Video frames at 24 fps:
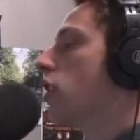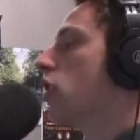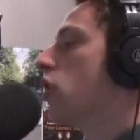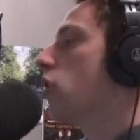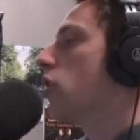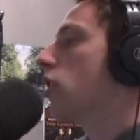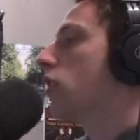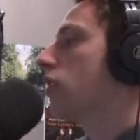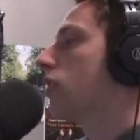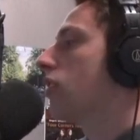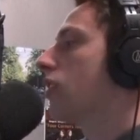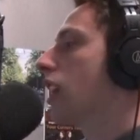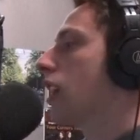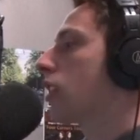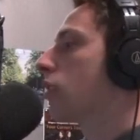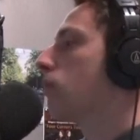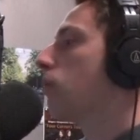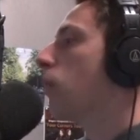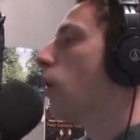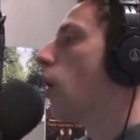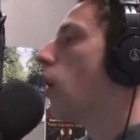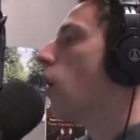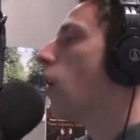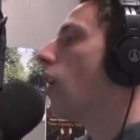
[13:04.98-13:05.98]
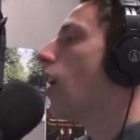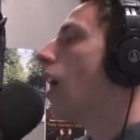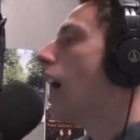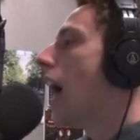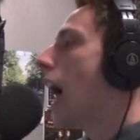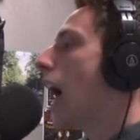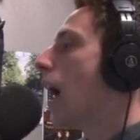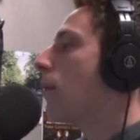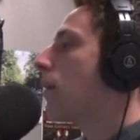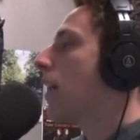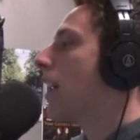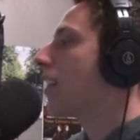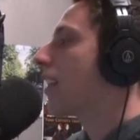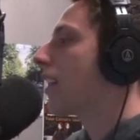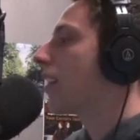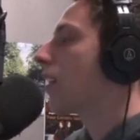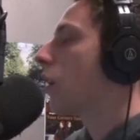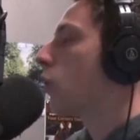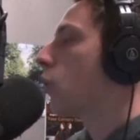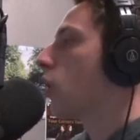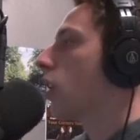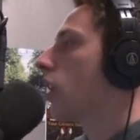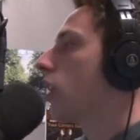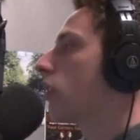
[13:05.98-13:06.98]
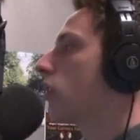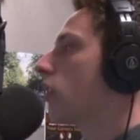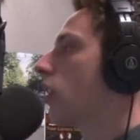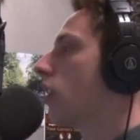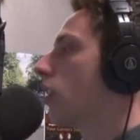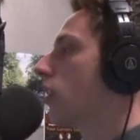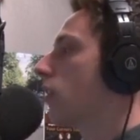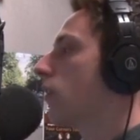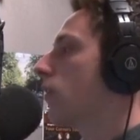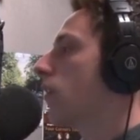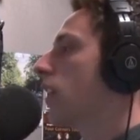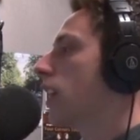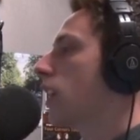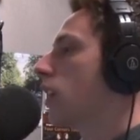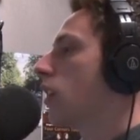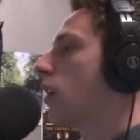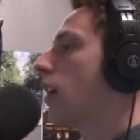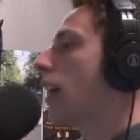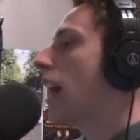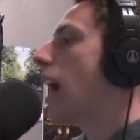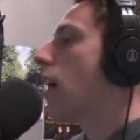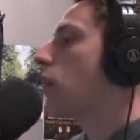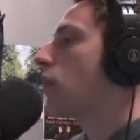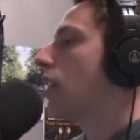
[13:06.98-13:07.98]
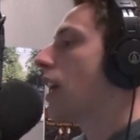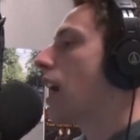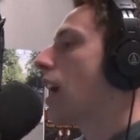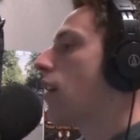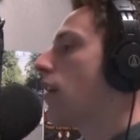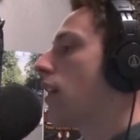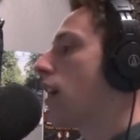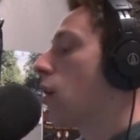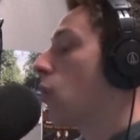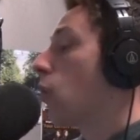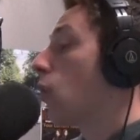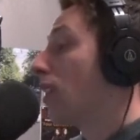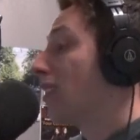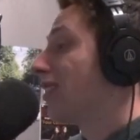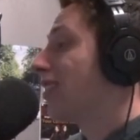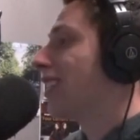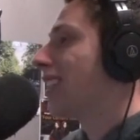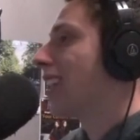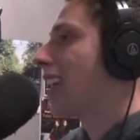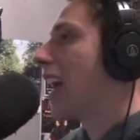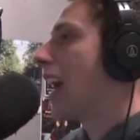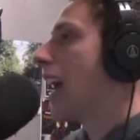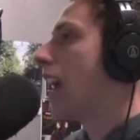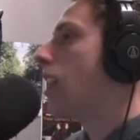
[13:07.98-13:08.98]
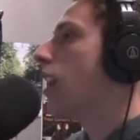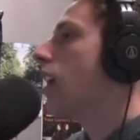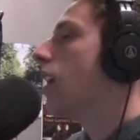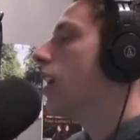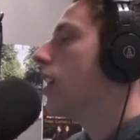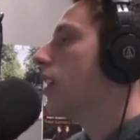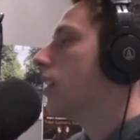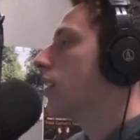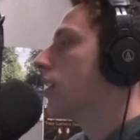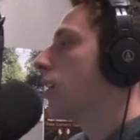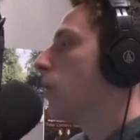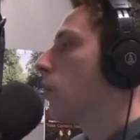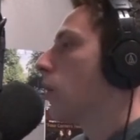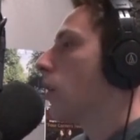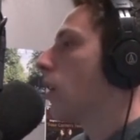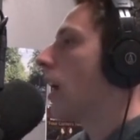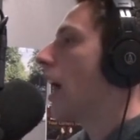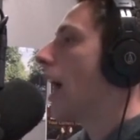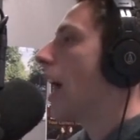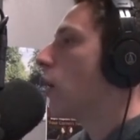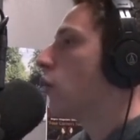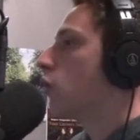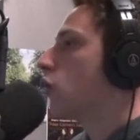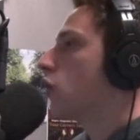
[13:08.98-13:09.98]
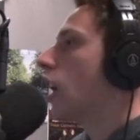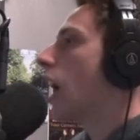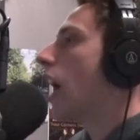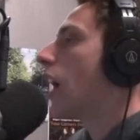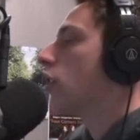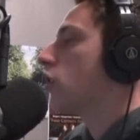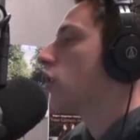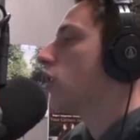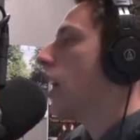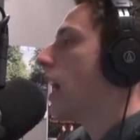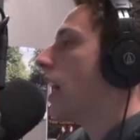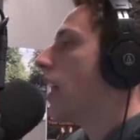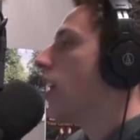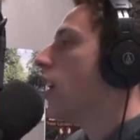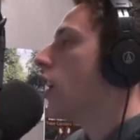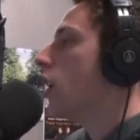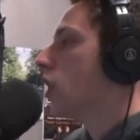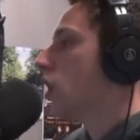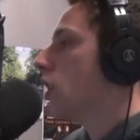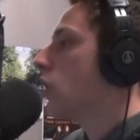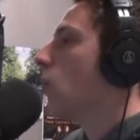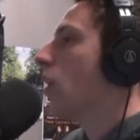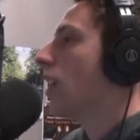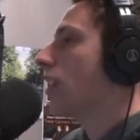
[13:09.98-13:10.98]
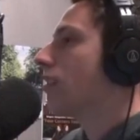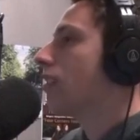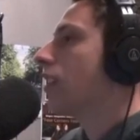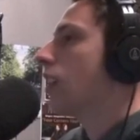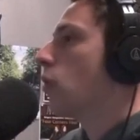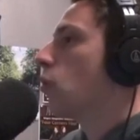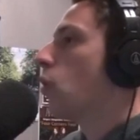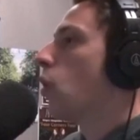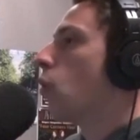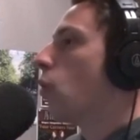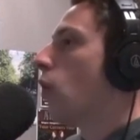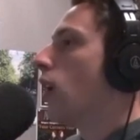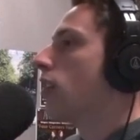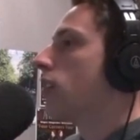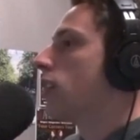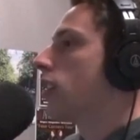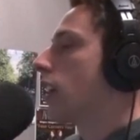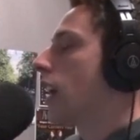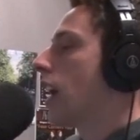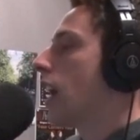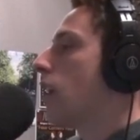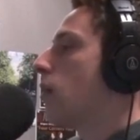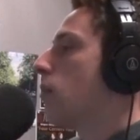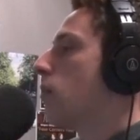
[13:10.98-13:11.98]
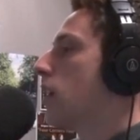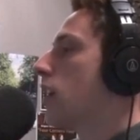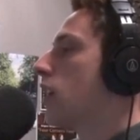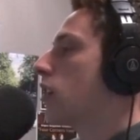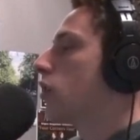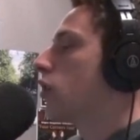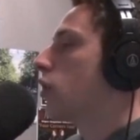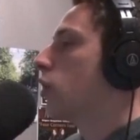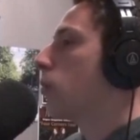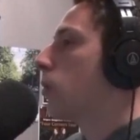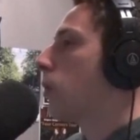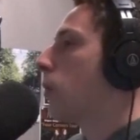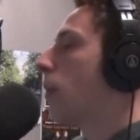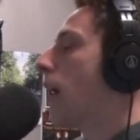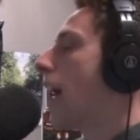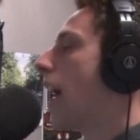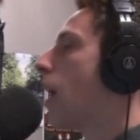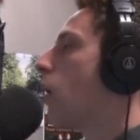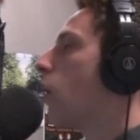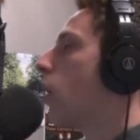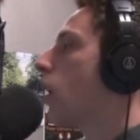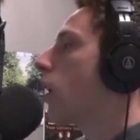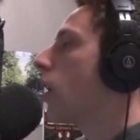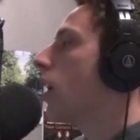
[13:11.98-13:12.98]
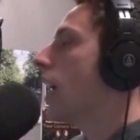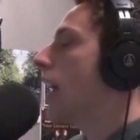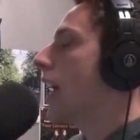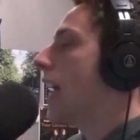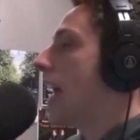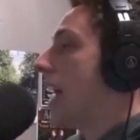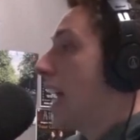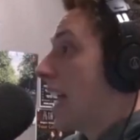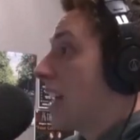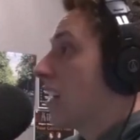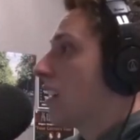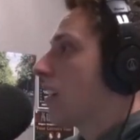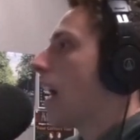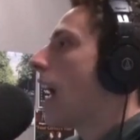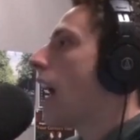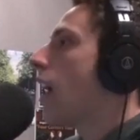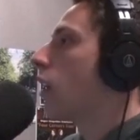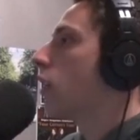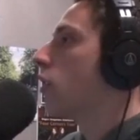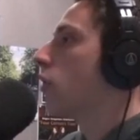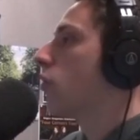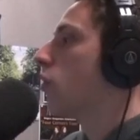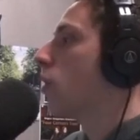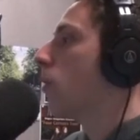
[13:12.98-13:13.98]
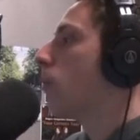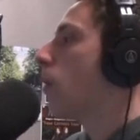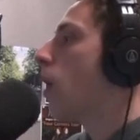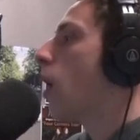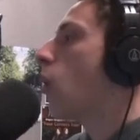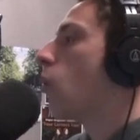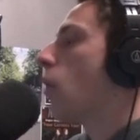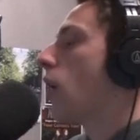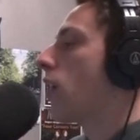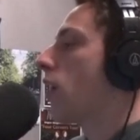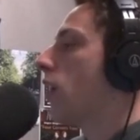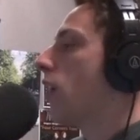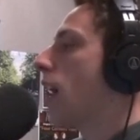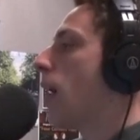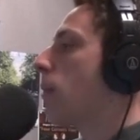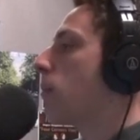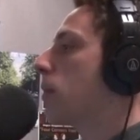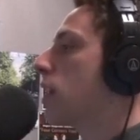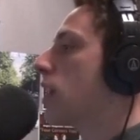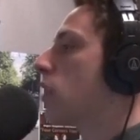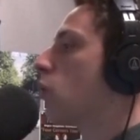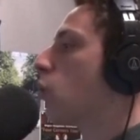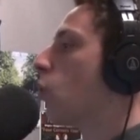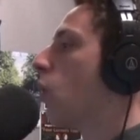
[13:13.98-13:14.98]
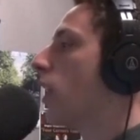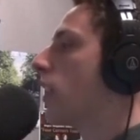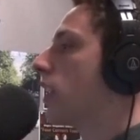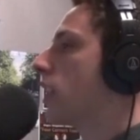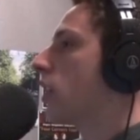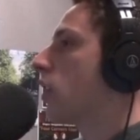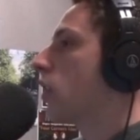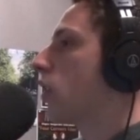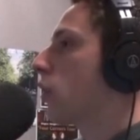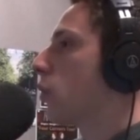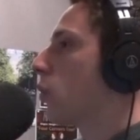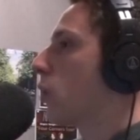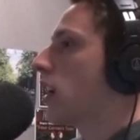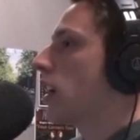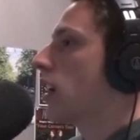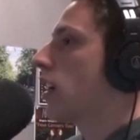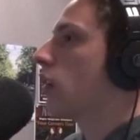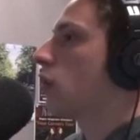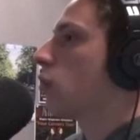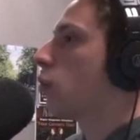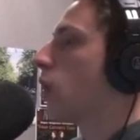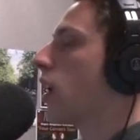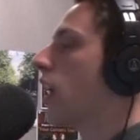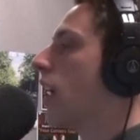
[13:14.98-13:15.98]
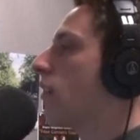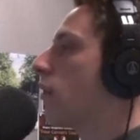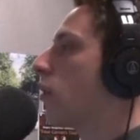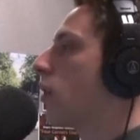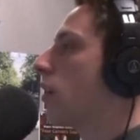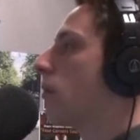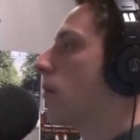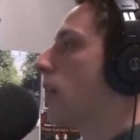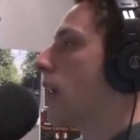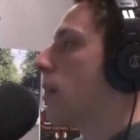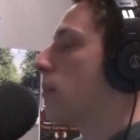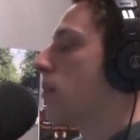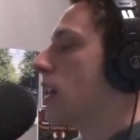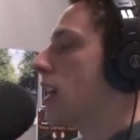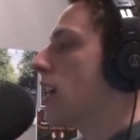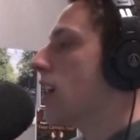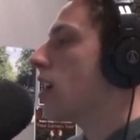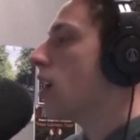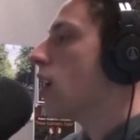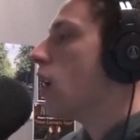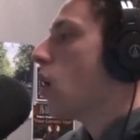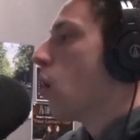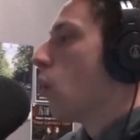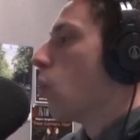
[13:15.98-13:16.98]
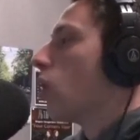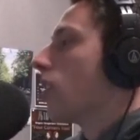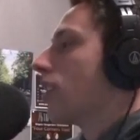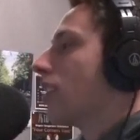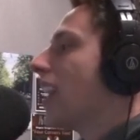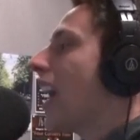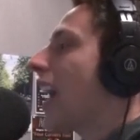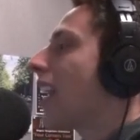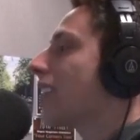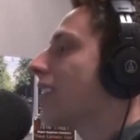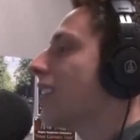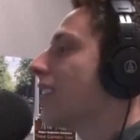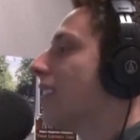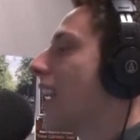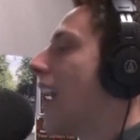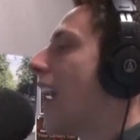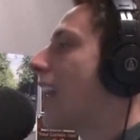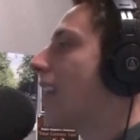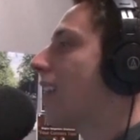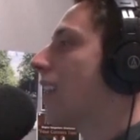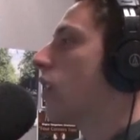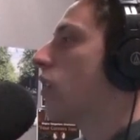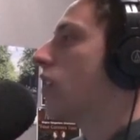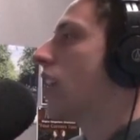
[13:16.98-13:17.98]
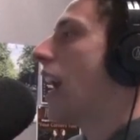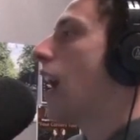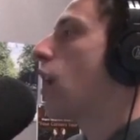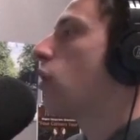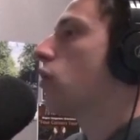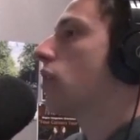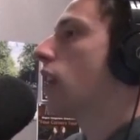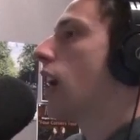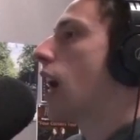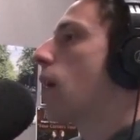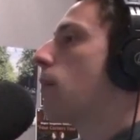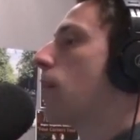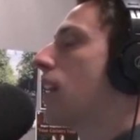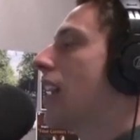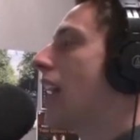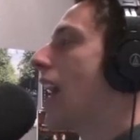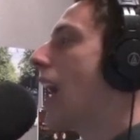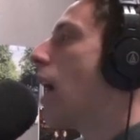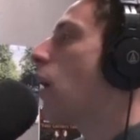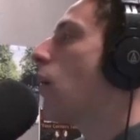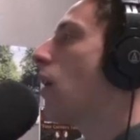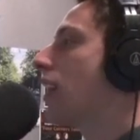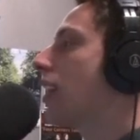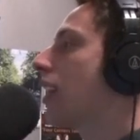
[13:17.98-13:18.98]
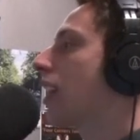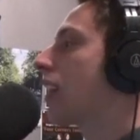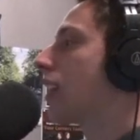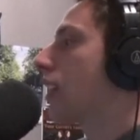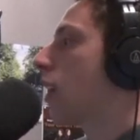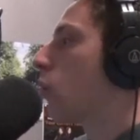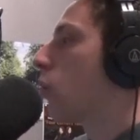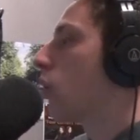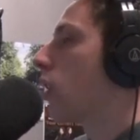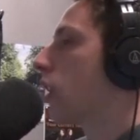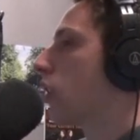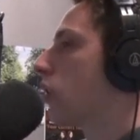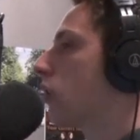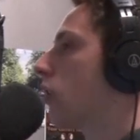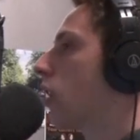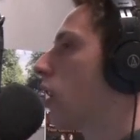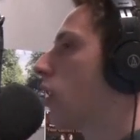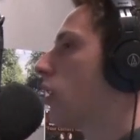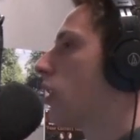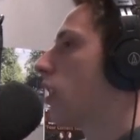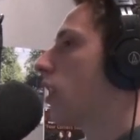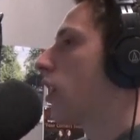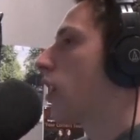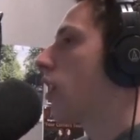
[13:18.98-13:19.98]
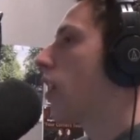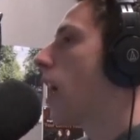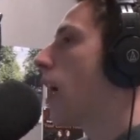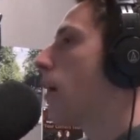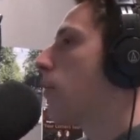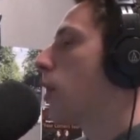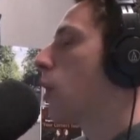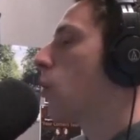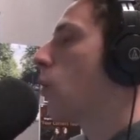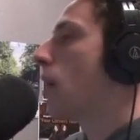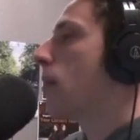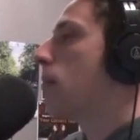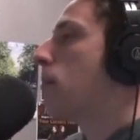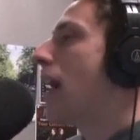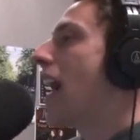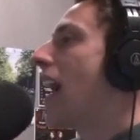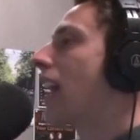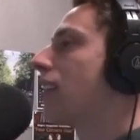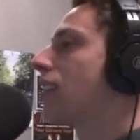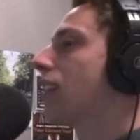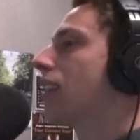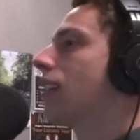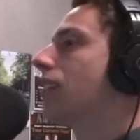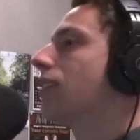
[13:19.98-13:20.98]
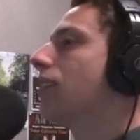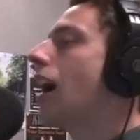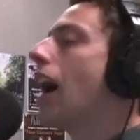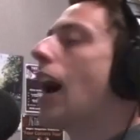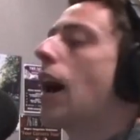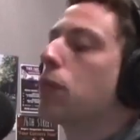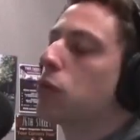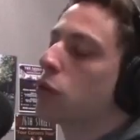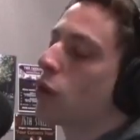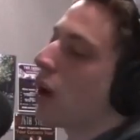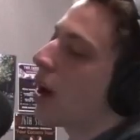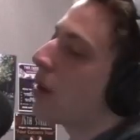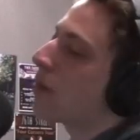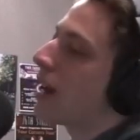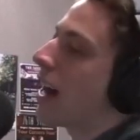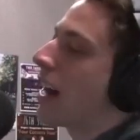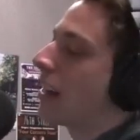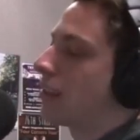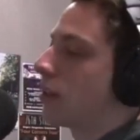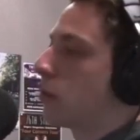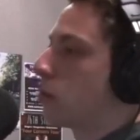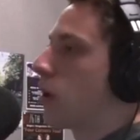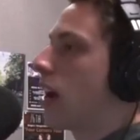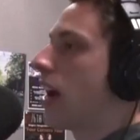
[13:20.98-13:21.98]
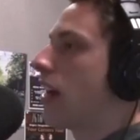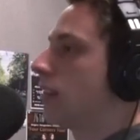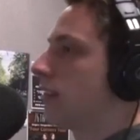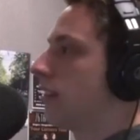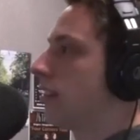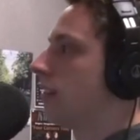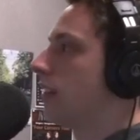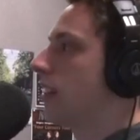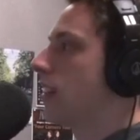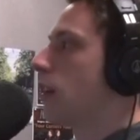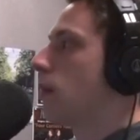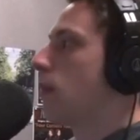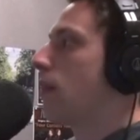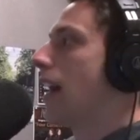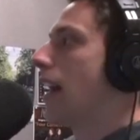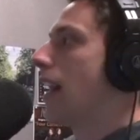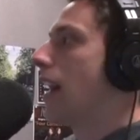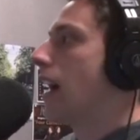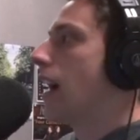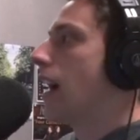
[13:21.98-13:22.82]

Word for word: a New Year's Six Bowl. I mean, I think they're really starting to figure it out down there once again, similar to how Josh said U S C will once again be a superpower in college football, whether that be in one year, three years, whatever it may be. Well, Texas had their downtime, and now I think they're really starting to climb their way back to the top. So I'm not surprised to see them that